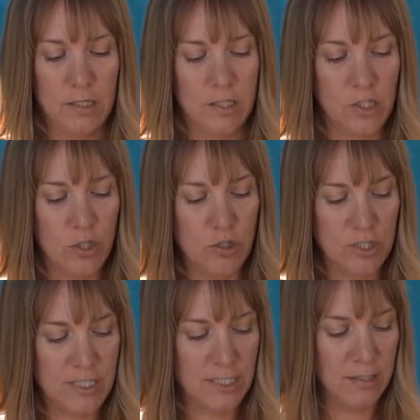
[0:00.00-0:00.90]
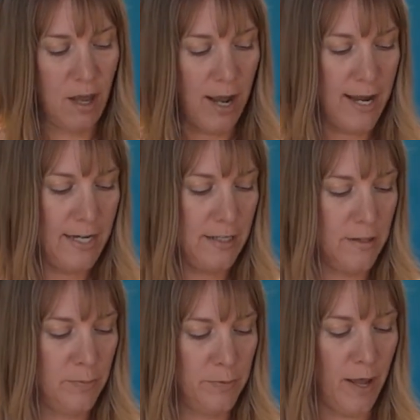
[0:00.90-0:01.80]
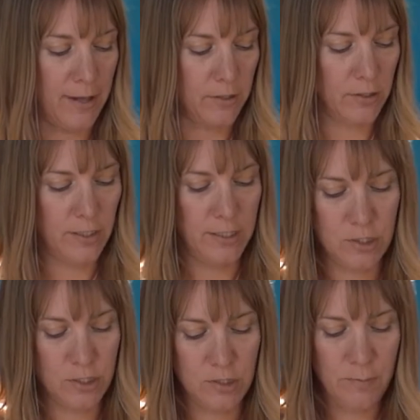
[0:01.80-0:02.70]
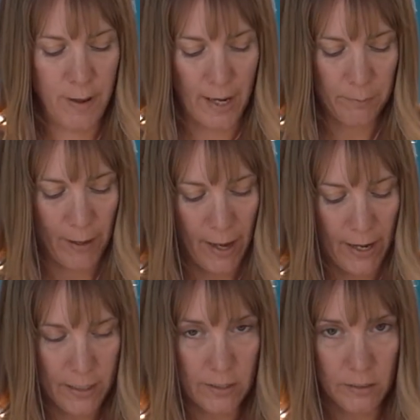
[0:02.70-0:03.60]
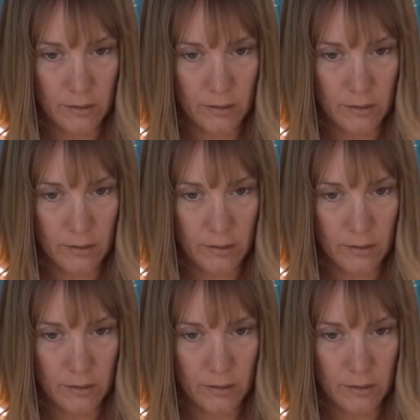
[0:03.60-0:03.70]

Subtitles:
So you just slide the bladder into the backpack.